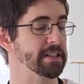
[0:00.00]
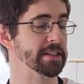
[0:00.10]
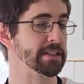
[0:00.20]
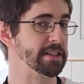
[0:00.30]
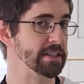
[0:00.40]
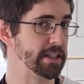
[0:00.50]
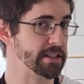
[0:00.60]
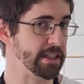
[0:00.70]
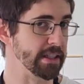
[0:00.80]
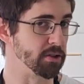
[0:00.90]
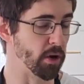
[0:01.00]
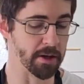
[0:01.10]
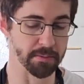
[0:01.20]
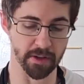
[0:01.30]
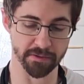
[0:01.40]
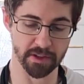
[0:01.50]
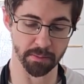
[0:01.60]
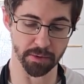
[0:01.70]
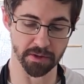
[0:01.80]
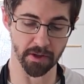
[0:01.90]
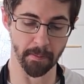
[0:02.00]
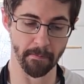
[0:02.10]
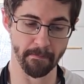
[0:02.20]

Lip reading: is 16 grams of simple syrup.